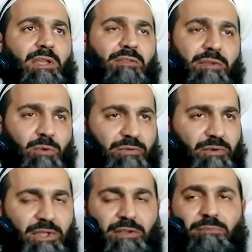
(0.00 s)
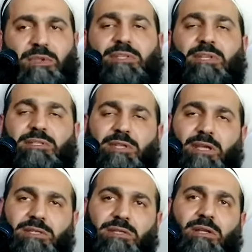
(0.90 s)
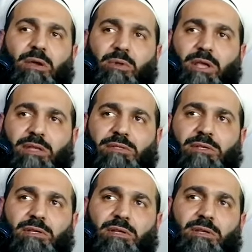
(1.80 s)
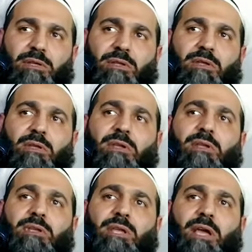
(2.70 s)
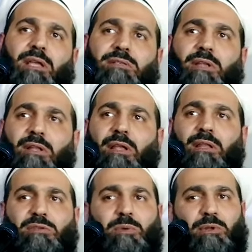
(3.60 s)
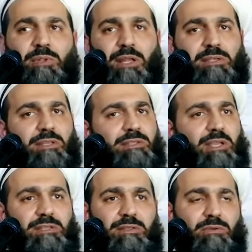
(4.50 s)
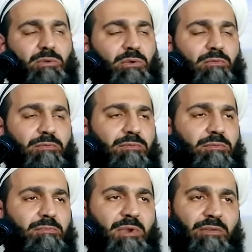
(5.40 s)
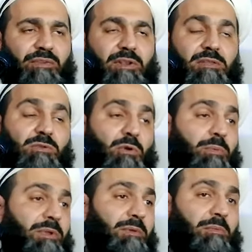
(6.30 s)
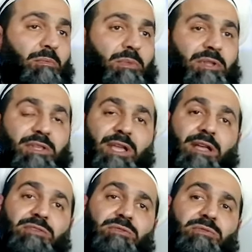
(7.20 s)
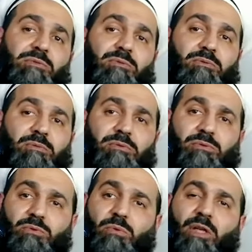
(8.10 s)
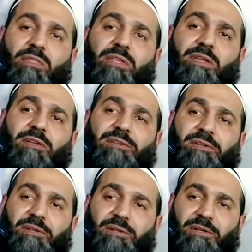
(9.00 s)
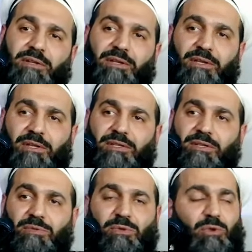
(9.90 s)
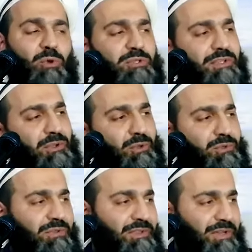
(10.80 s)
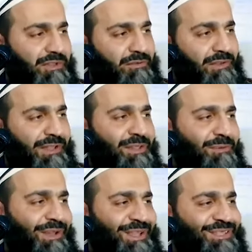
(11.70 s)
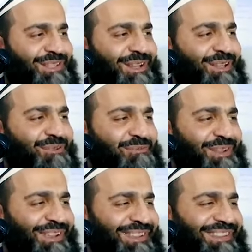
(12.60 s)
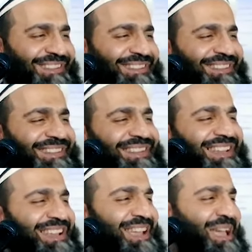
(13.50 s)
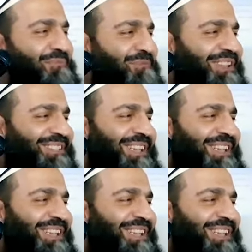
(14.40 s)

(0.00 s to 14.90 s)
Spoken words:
if you would forgive me. He says, yes, I will ask. Ask Allah. Allah subhanahu wa ta'ala says, yes, the door of maghfirah is open, but he has to do one thing. He says, well, go to the grave of Adam alayhi salam and make